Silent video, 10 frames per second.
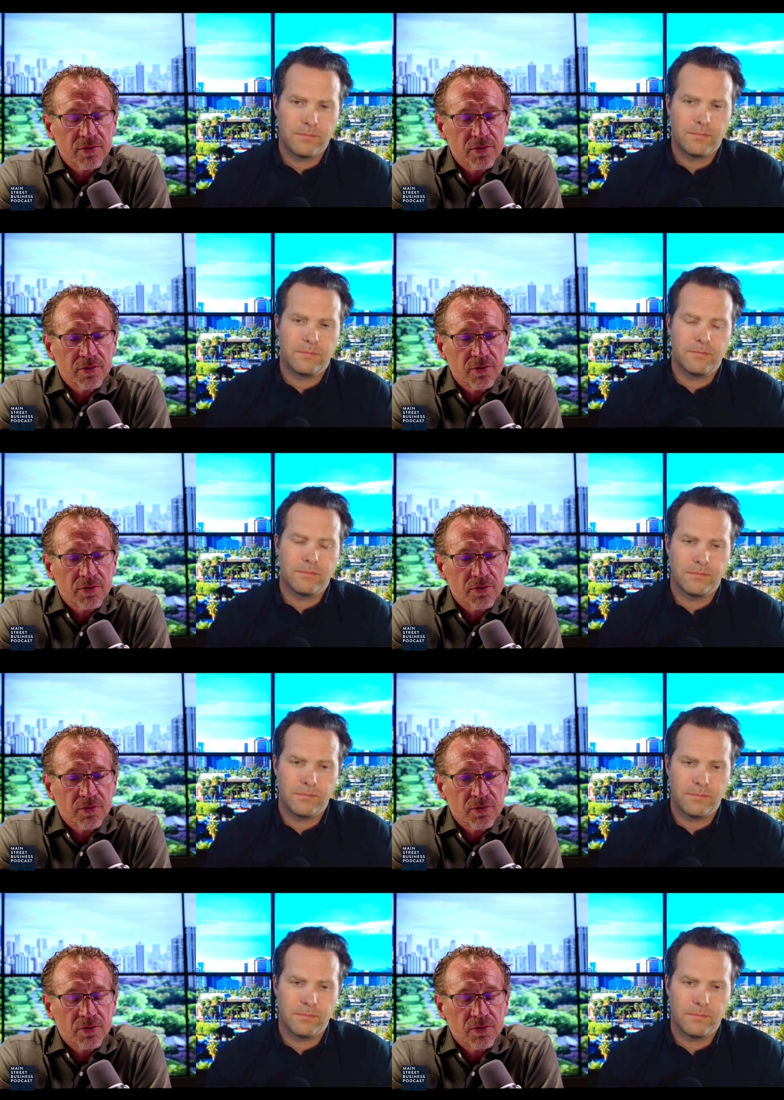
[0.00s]

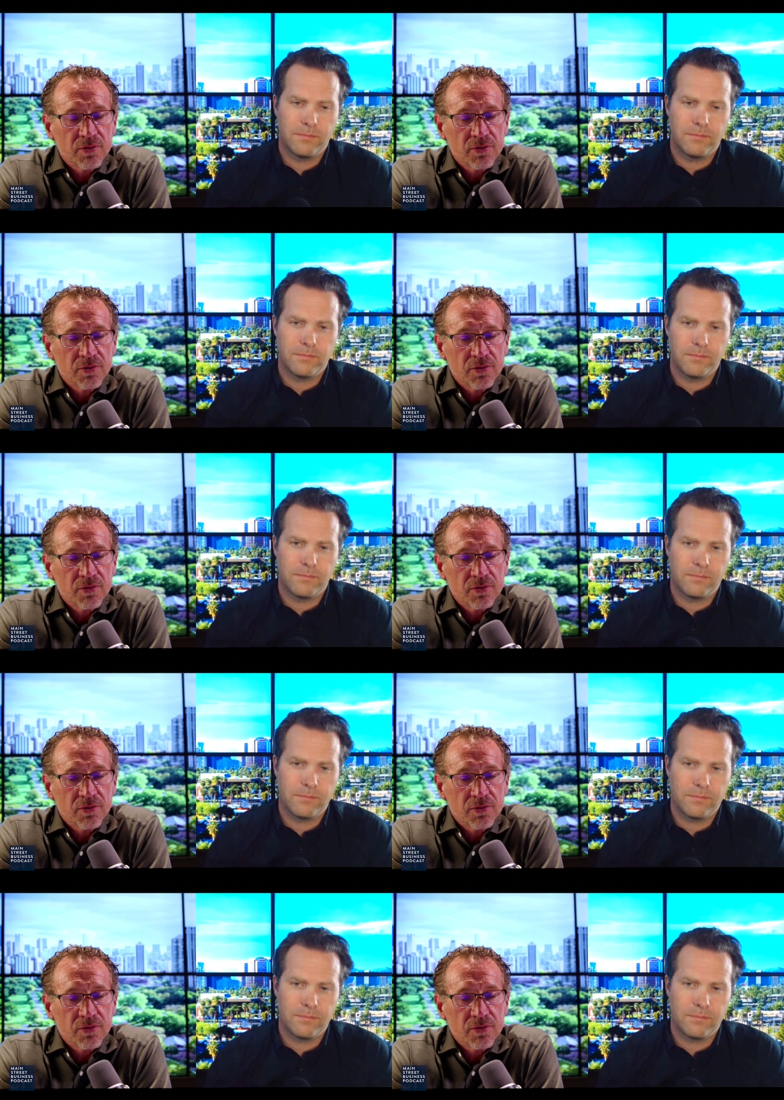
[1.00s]
Nobody speaks.